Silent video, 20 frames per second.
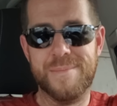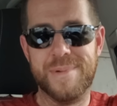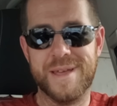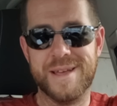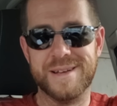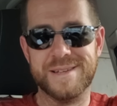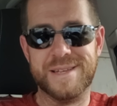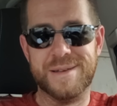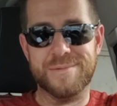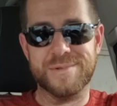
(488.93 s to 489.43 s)

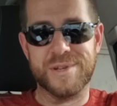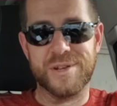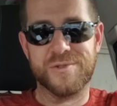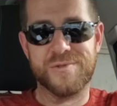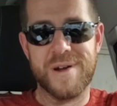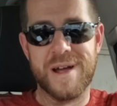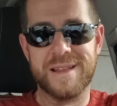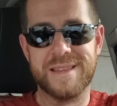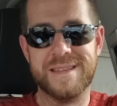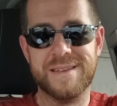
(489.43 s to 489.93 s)
because he was
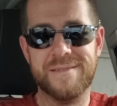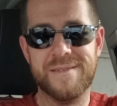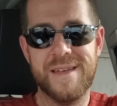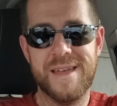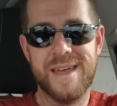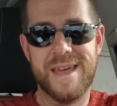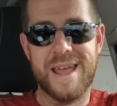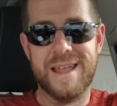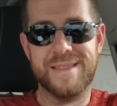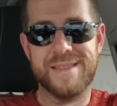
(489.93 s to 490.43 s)
attractive.
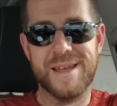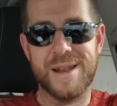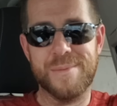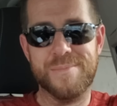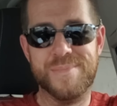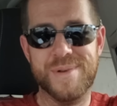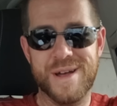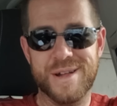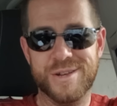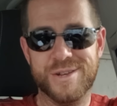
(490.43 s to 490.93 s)
Ain't that a
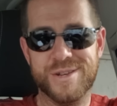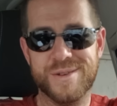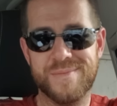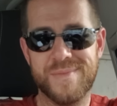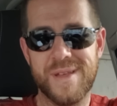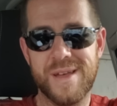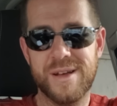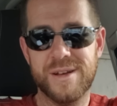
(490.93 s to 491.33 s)
bitch?